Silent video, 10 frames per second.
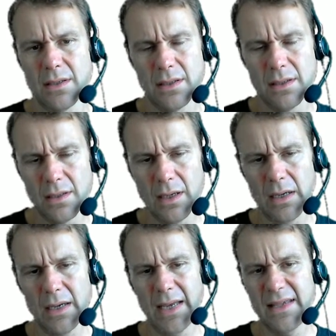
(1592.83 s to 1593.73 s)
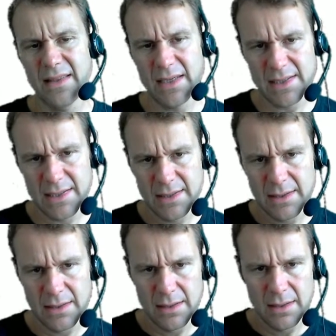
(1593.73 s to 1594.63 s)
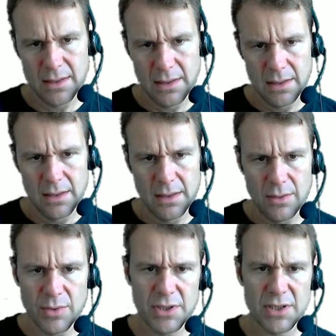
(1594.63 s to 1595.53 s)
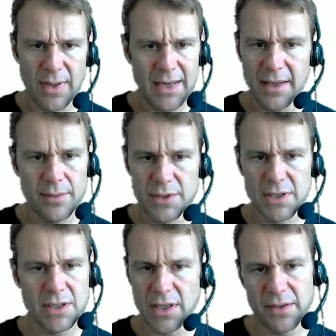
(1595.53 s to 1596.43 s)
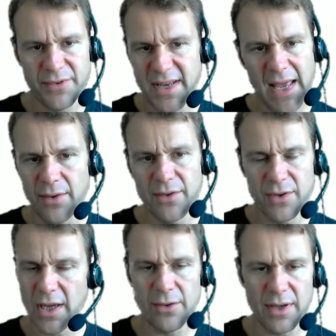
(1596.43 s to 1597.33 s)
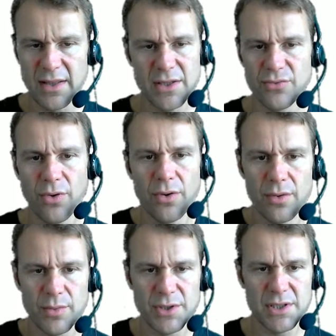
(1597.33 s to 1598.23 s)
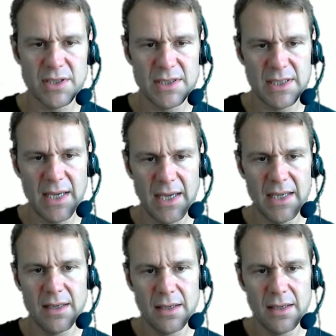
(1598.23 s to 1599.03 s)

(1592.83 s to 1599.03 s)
I hate this. We're just going to add it. We're just going to, for now, you cannot get this wrong. We're just going to say